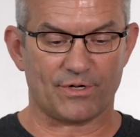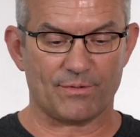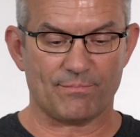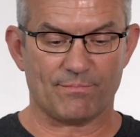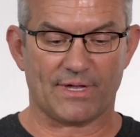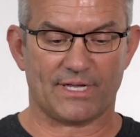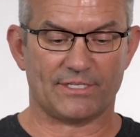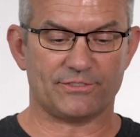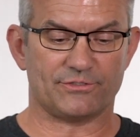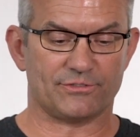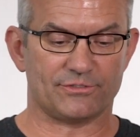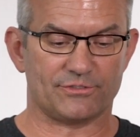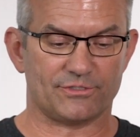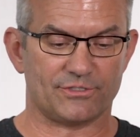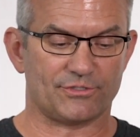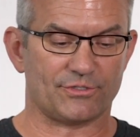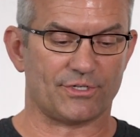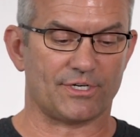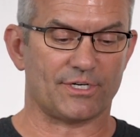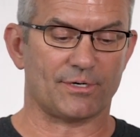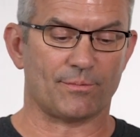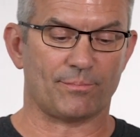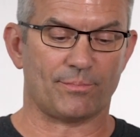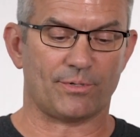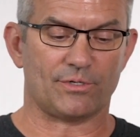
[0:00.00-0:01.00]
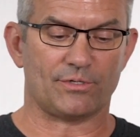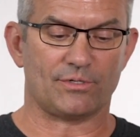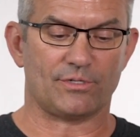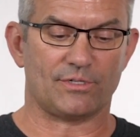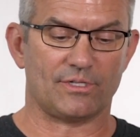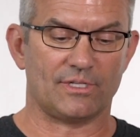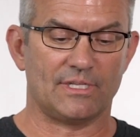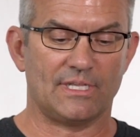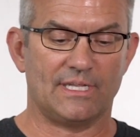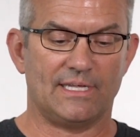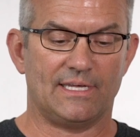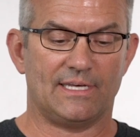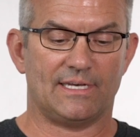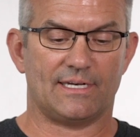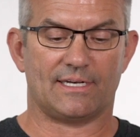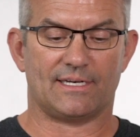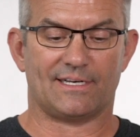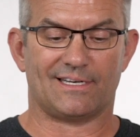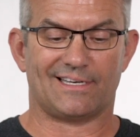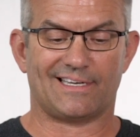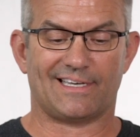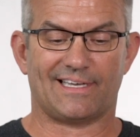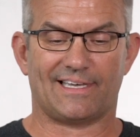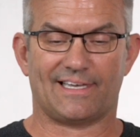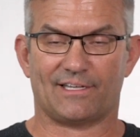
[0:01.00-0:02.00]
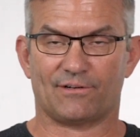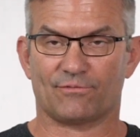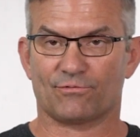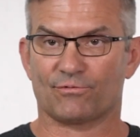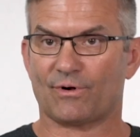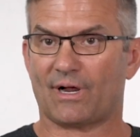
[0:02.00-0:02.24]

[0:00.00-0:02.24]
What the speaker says: we measured the trigger pull at